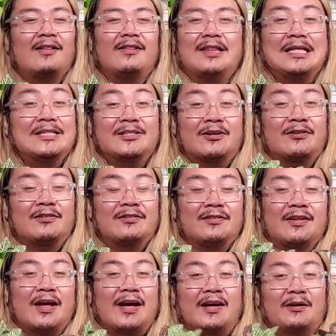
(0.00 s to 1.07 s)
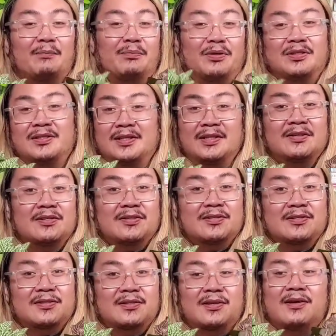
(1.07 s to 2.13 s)
these aren't like
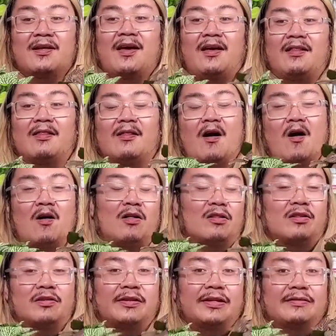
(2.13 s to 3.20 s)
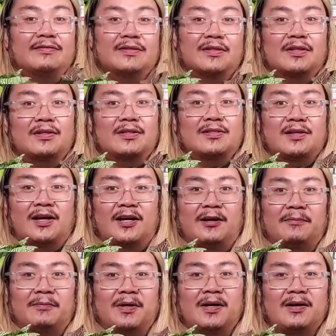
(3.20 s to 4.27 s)
Brazils. All the leaves look the
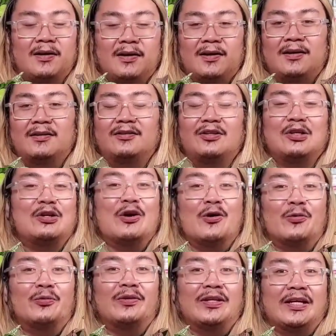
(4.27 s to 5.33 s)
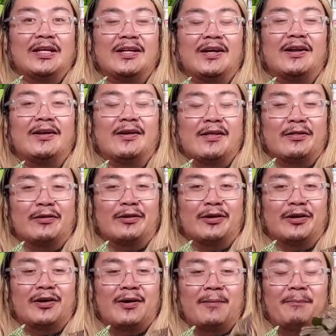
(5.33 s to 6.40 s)
same. You don't need
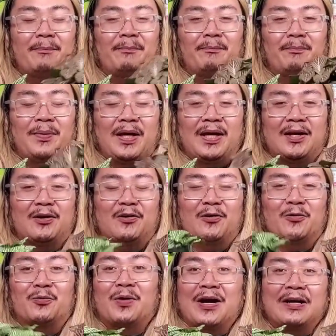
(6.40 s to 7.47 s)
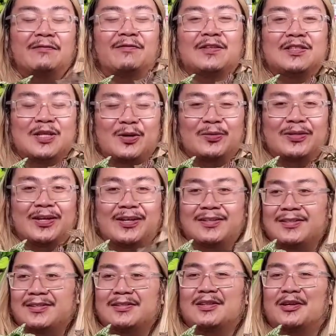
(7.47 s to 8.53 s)
another pink or white Fittonia.
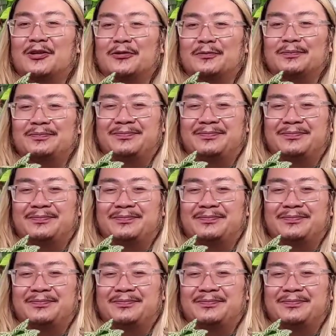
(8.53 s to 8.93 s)
So